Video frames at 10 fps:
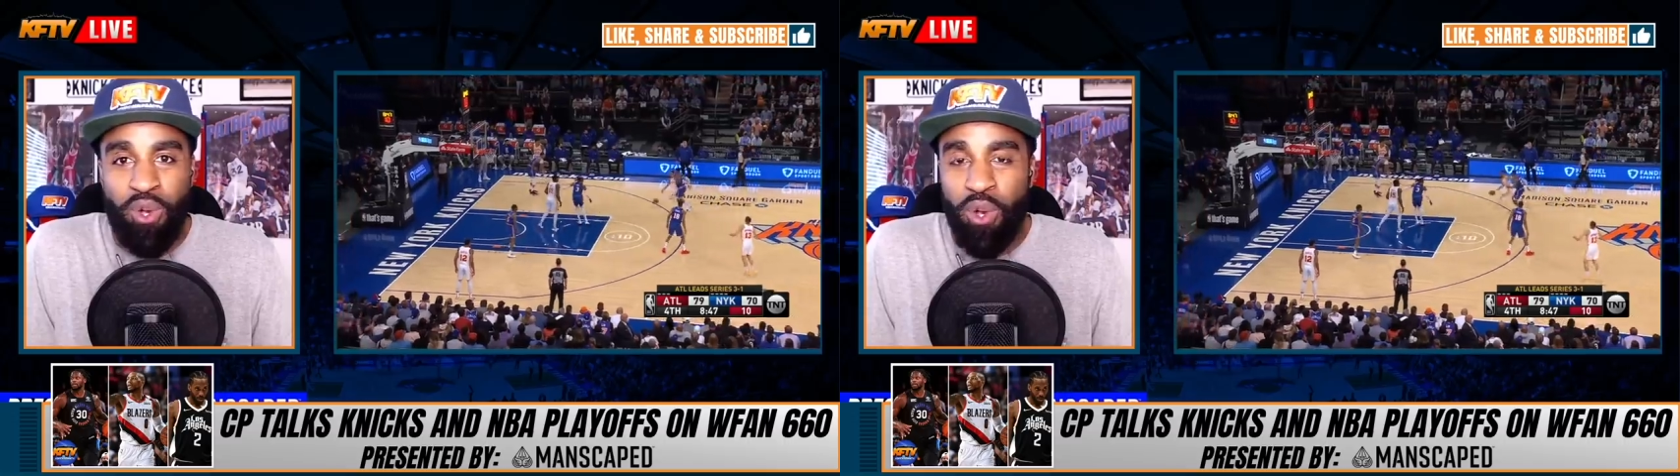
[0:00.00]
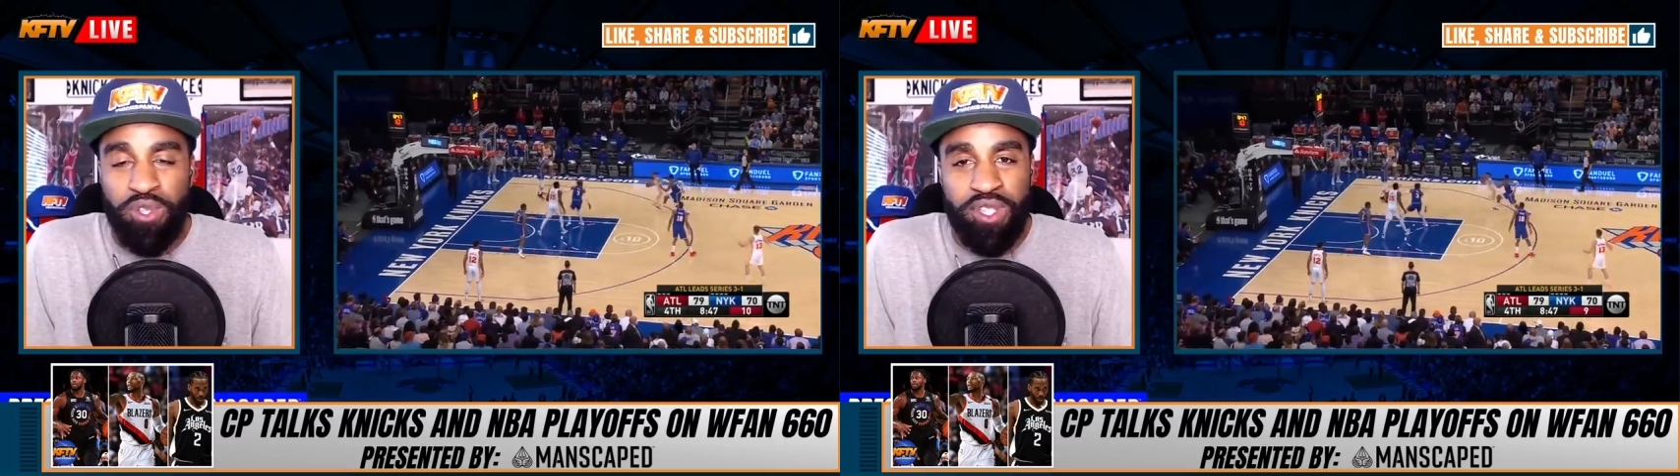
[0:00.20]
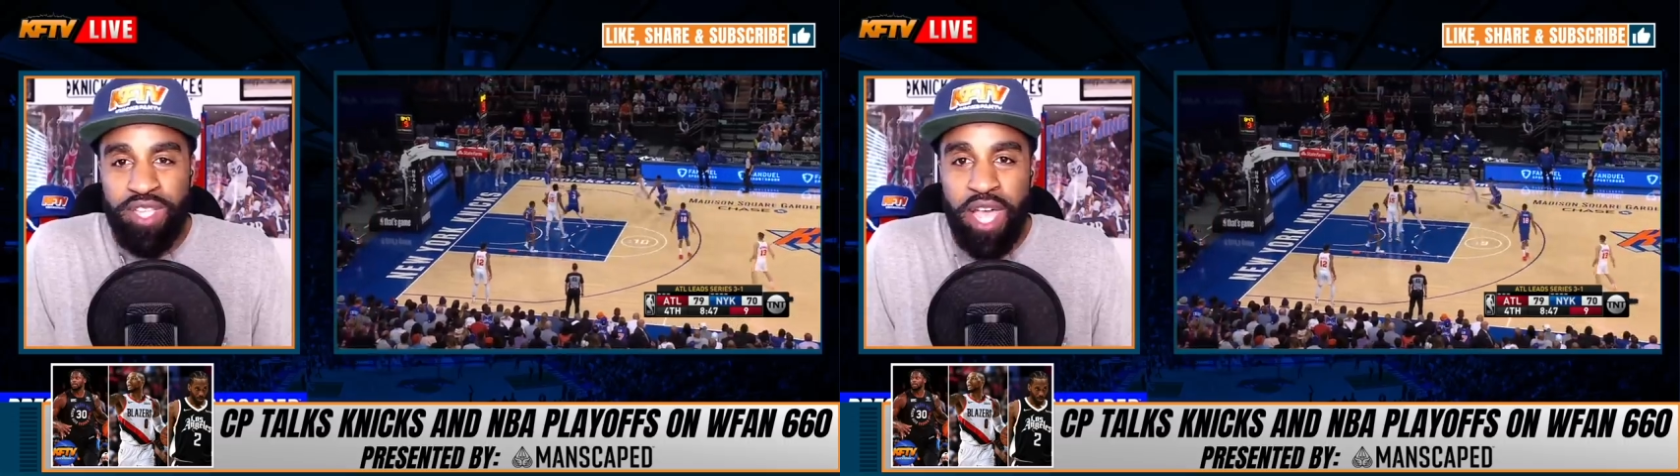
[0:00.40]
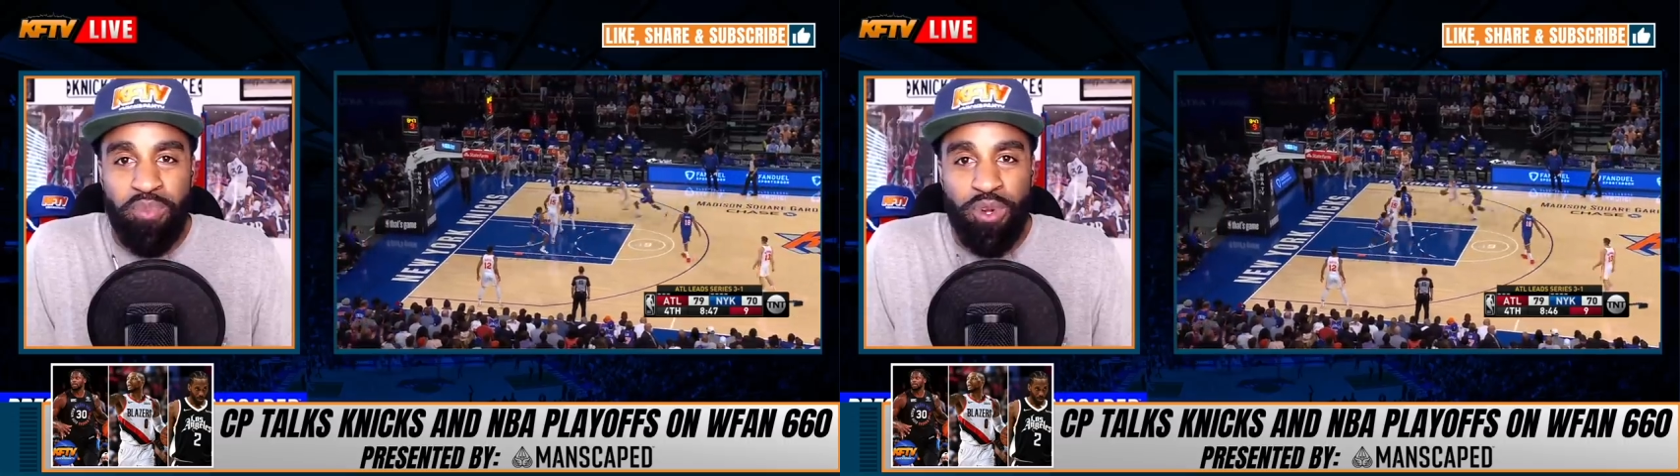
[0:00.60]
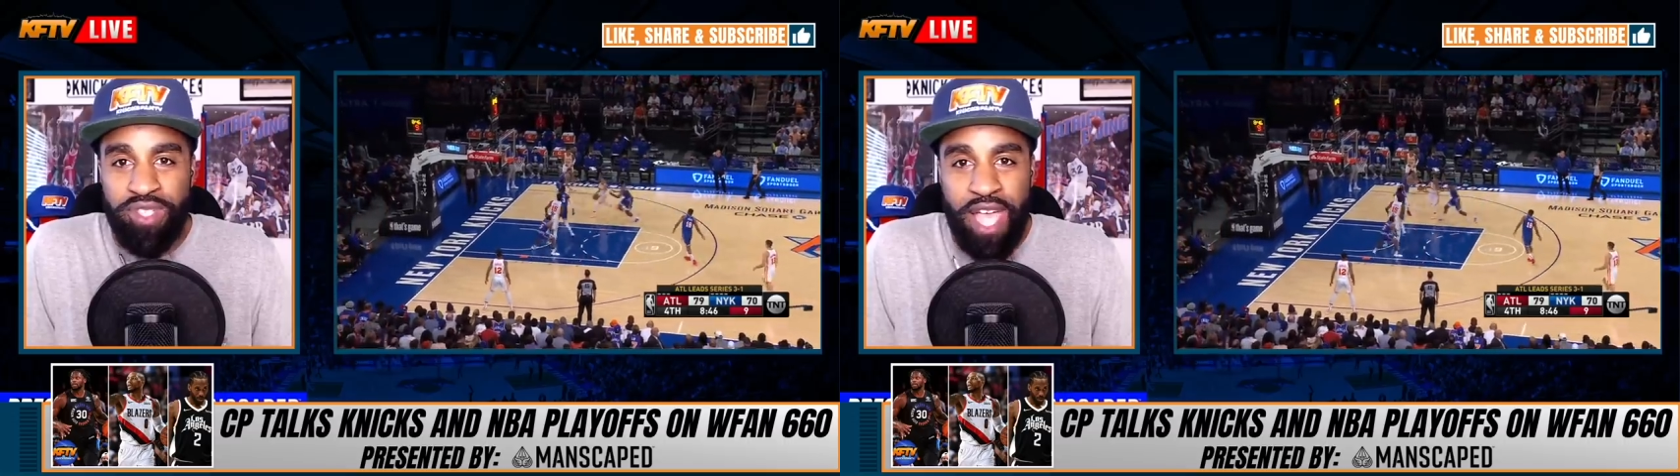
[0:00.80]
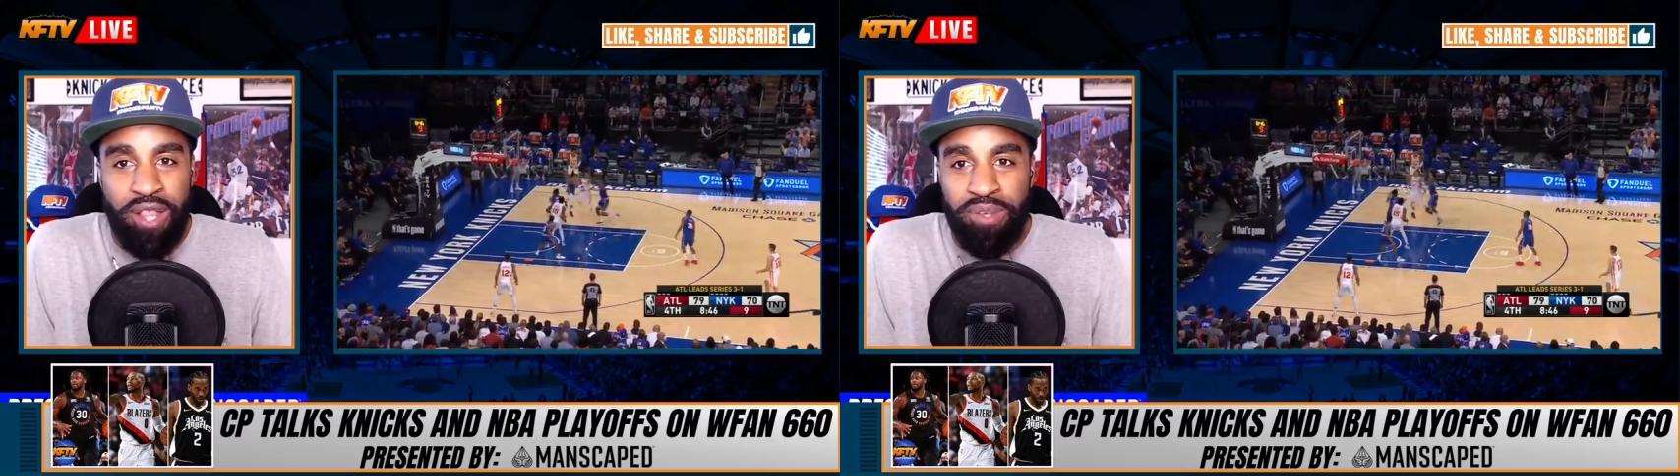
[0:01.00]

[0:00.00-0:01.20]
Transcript: Hawks just had more talent,